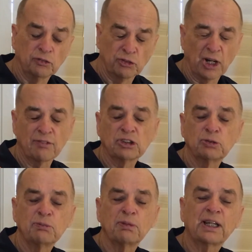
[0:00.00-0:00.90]
driver
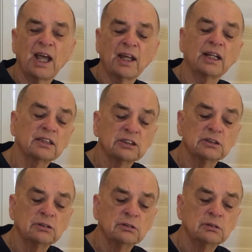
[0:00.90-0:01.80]
swing mechanics
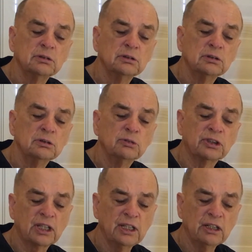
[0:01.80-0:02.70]

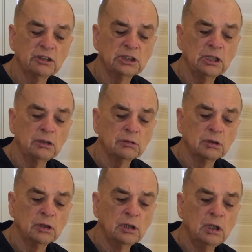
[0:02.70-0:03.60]
with key energy.
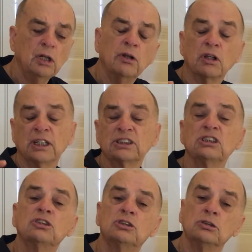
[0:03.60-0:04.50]

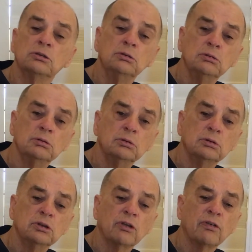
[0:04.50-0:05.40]
Lesson 2,
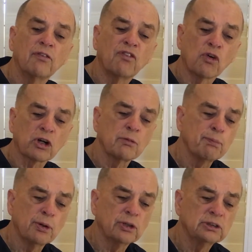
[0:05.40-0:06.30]
the 4
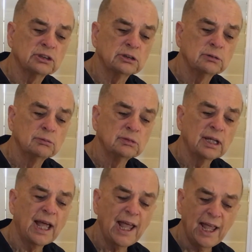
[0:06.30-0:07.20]
components,
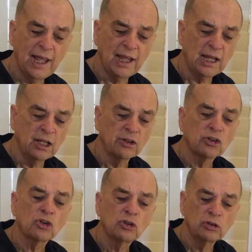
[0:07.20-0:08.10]
A,
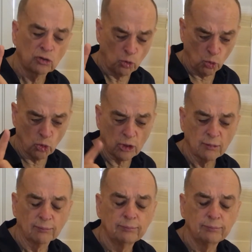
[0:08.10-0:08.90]
core.